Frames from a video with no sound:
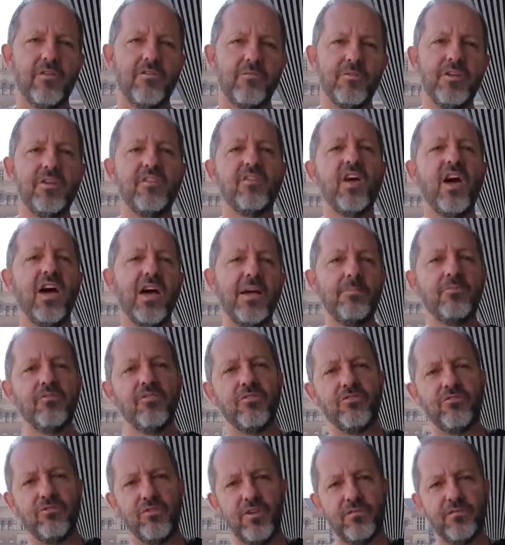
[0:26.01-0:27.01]
three
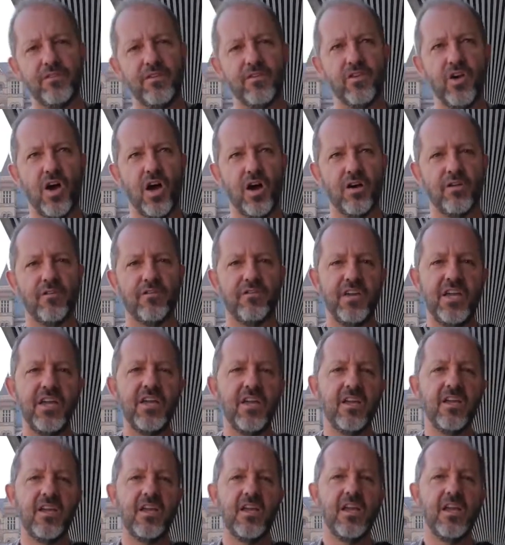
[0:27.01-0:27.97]
types of street photography.